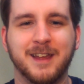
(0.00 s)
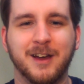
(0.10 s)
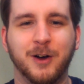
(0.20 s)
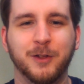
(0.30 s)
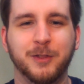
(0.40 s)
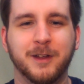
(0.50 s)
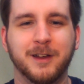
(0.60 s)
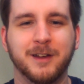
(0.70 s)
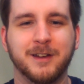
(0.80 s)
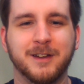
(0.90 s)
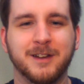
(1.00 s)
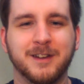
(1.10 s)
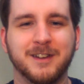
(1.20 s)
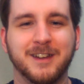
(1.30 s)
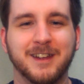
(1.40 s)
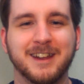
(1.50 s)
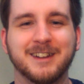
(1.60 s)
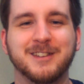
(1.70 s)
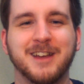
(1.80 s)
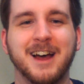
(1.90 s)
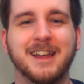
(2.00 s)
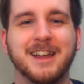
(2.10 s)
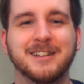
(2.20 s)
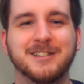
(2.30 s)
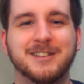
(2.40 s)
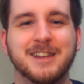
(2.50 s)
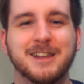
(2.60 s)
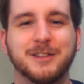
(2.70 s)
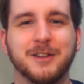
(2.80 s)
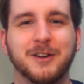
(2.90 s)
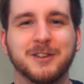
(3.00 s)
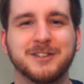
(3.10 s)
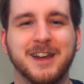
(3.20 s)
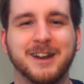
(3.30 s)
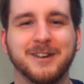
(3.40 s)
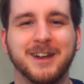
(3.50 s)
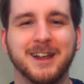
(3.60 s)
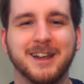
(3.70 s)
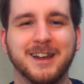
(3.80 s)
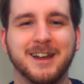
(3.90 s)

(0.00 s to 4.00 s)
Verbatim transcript: all the and its high end's teeth all shattering.